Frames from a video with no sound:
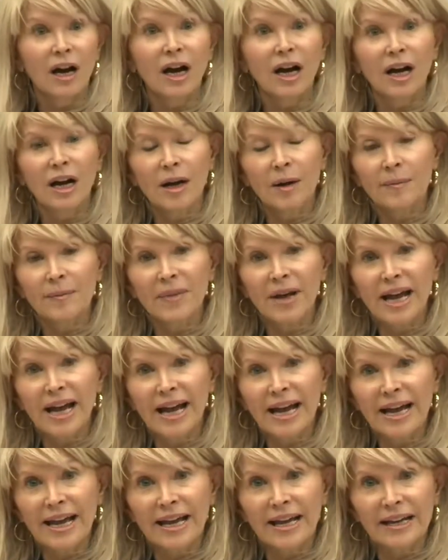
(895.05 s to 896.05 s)
and
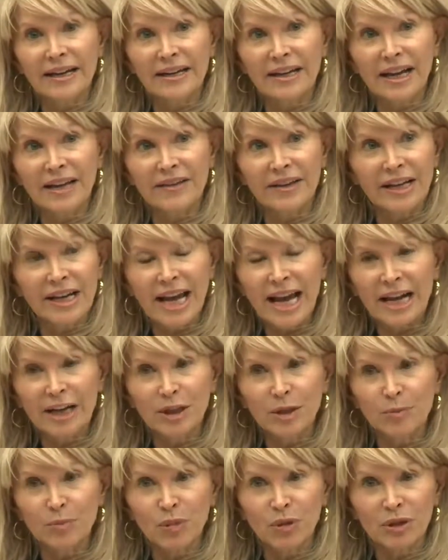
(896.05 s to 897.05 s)
then how
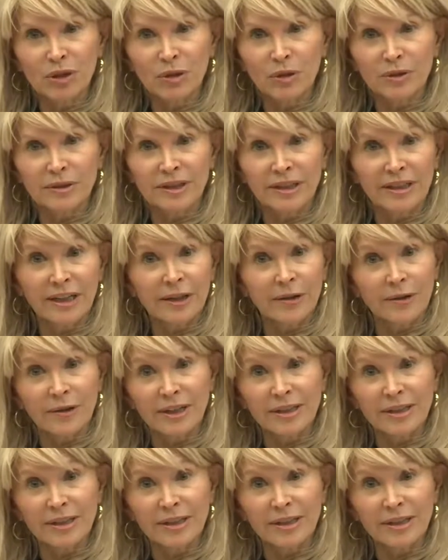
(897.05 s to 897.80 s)
do you put it all together?